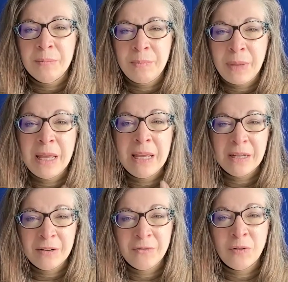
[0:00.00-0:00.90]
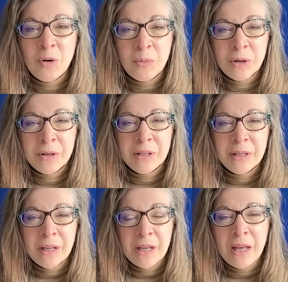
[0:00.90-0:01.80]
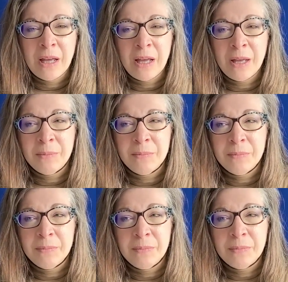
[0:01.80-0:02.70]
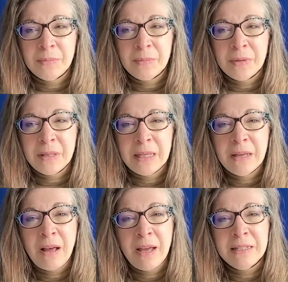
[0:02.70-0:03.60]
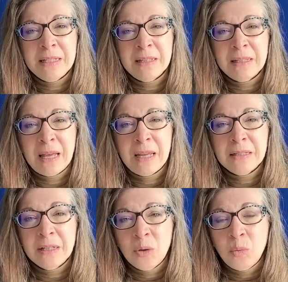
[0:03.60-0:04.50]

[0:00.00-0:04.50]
Paying It Forward. The idea that